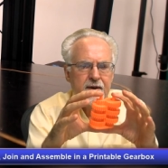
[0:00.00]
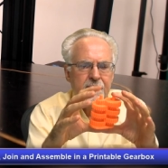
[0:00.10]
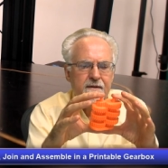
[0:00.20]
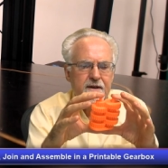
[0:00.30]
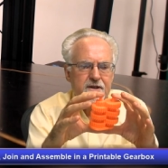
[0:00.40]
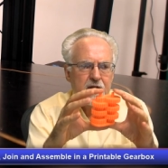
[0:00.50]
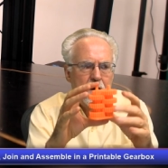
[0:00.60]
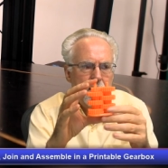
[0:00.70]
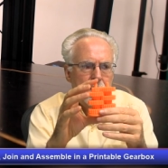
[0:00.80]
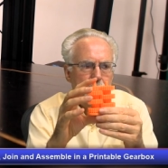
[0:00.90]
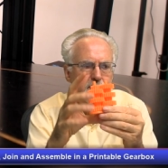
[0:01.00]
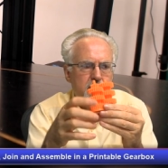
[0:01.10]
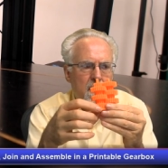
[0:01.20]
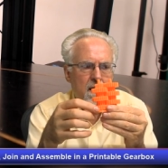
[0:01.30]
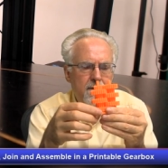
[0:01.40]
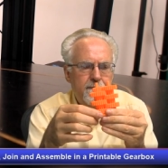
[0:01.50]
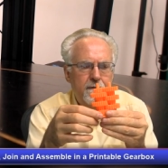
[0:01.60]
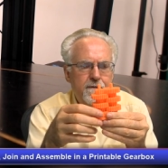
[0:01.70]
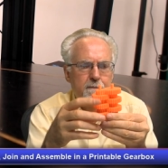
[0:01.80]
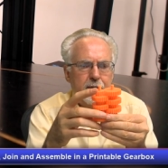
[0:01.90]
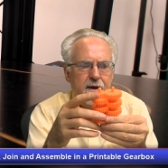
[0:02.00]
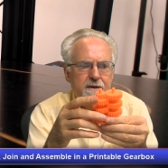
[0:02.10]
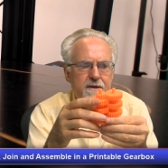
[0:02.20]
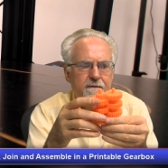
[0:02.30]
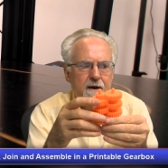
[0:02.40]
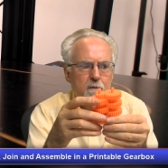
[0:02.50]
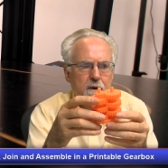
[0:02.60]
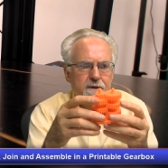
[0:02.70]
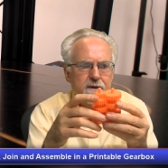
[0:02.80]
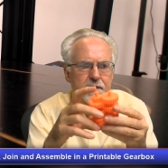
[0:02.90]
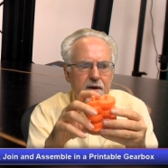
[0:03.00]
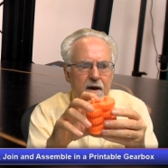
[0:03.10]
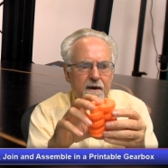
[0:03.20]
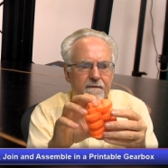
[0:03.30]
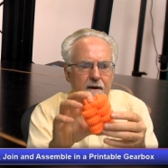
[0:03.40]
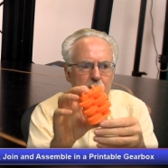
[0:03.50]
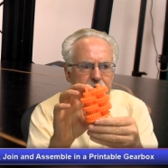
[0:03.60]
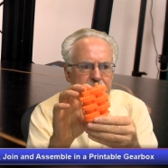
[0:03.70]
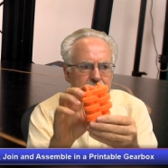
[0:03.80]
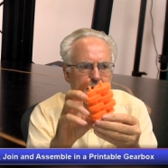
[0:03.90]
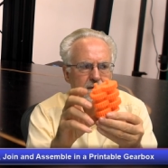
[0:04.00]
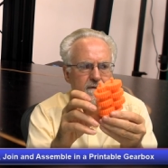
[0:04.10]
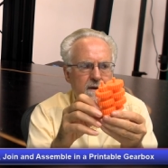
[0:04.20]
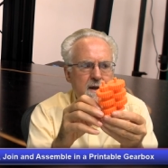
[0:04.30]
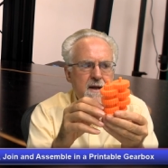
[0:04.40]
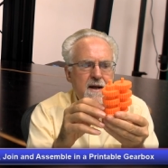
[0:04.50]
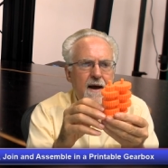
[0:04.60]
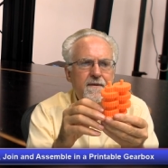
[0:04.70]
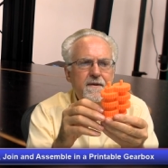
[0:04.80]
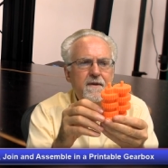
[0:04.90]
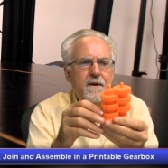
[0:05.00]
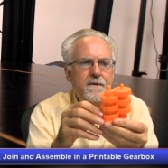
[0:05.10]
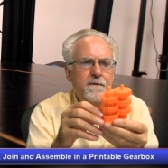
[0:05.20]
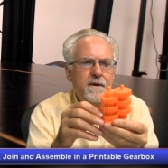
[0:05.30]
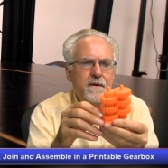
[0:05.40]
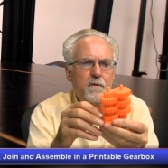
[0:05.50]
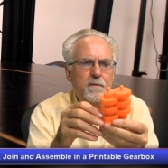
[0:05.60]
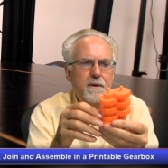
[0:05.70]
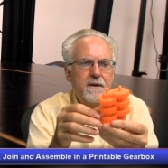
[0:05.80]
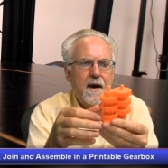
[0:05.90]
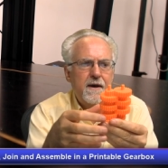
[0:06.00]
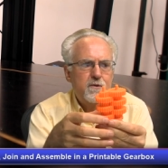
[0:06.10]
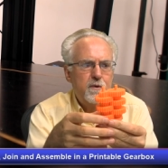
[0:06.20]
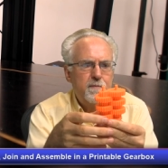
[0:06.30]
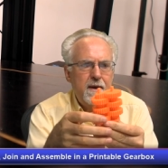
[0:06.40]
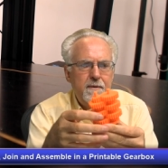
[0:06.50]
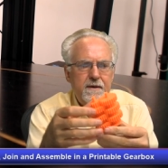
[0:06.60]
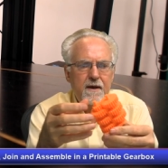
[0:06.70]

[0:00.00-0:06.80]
these hubs off of the base if I wasn't uh, if I wasn't careful. I think the other thing that would be nice would maybe to